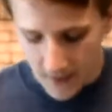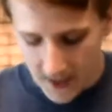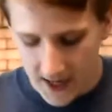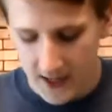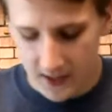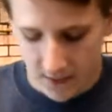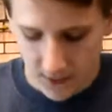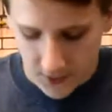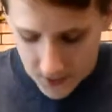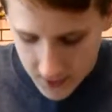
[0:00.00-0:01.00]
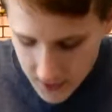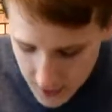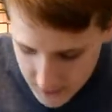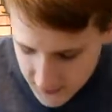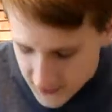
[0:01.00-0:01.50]
and the
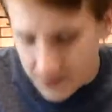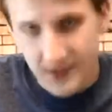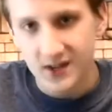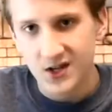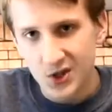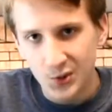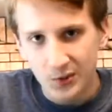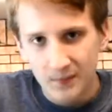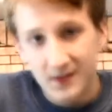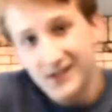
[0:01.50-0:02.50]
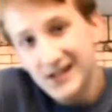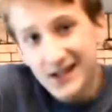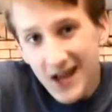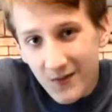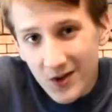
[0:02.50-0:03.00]
CPU because he
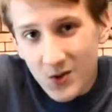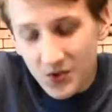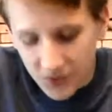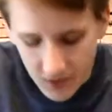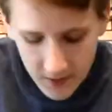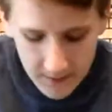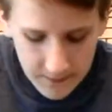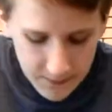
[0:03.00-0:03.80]
didn't have a use for it.